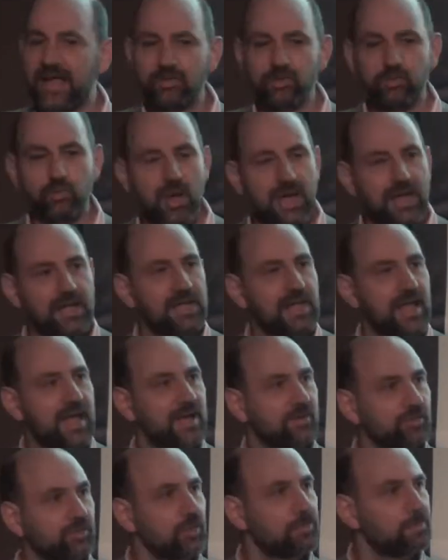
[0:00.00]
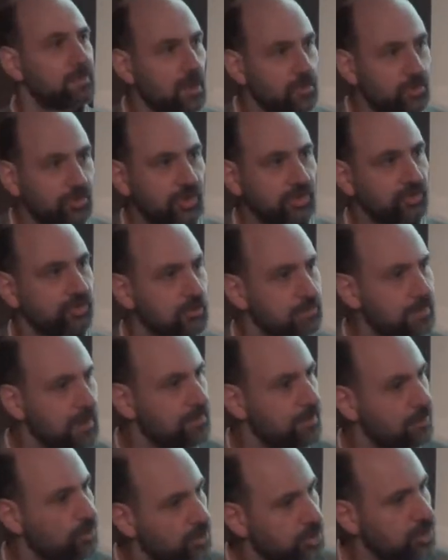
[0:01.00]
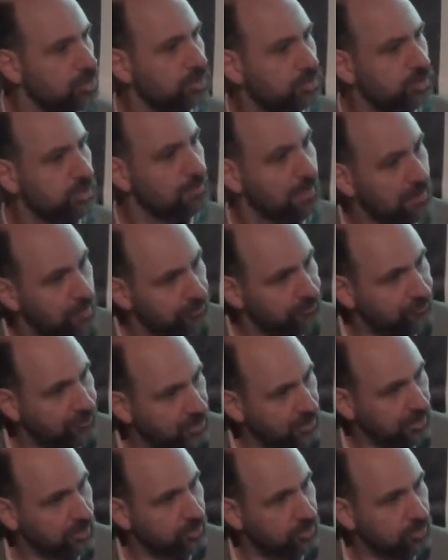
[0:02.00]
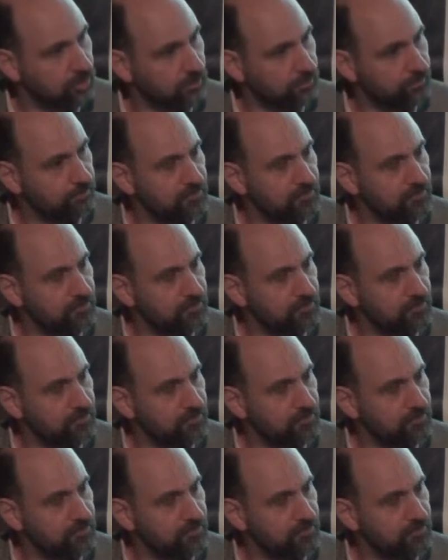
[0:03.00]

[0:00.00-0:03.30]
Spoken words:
as well as the process that people will use to build things.